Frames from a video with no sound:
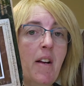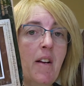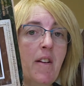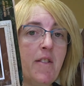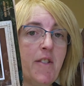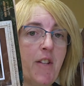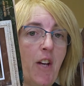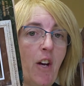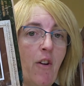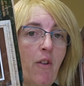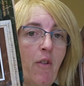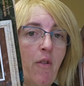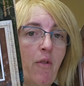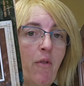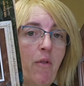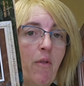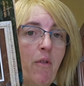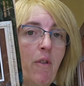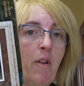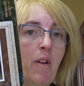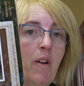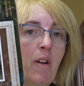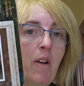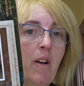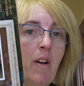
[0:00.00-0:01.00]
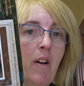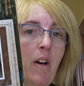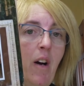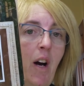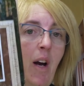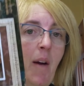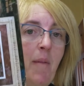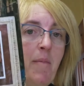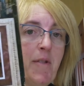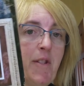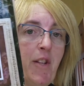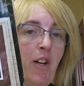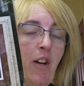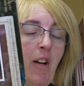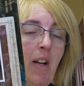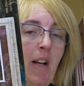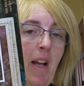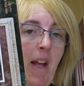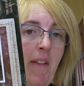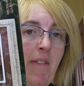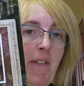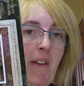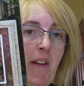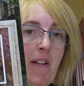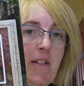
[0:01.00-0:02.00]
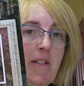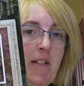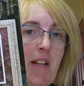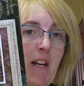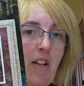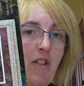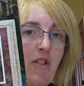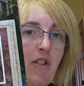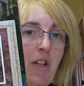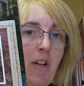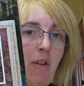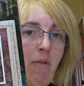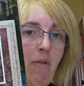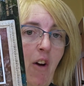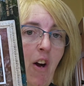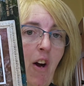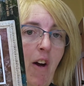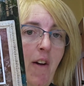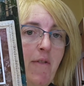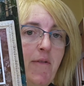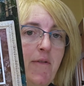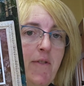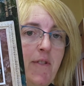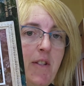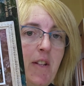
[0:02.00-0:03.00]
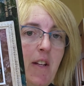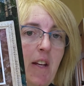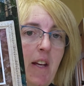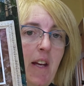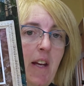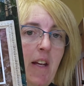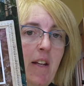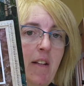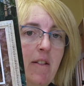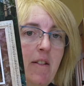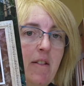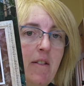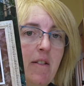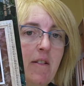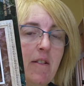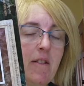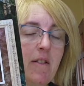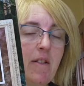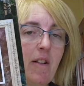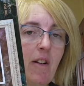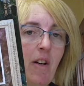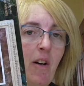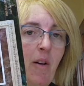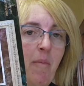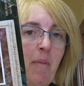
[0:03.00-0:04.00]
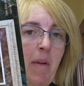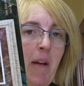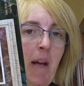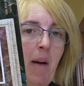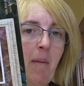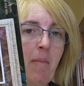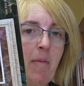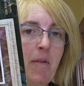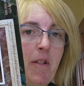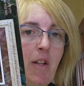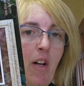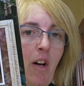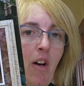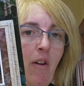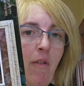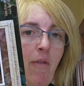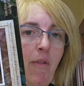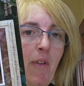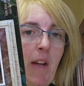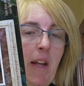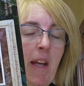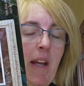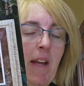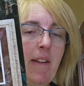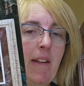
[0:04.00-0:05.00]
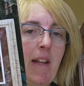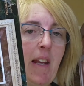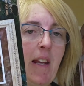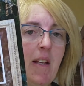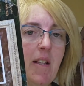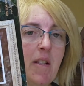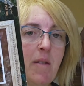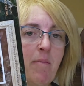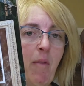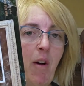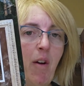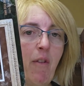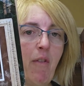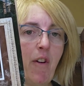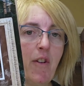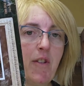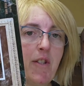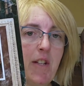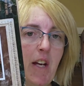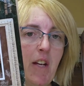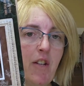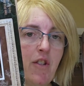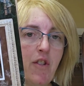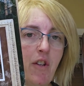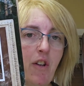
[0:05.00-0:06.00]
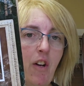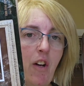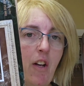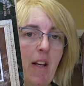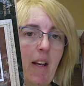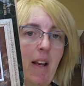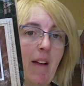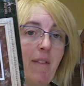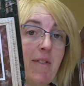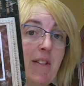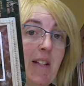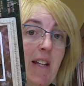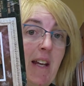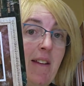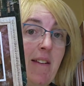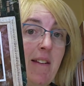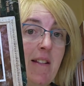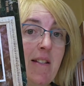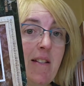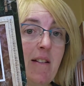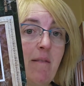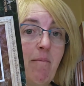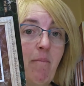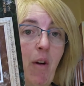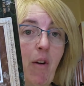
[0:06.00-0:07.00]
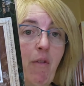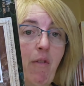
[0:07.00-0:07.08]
So I'm so glad that it's actually arrived, and I'll be able to hopefully get that into my rotation. I'd love to get this in my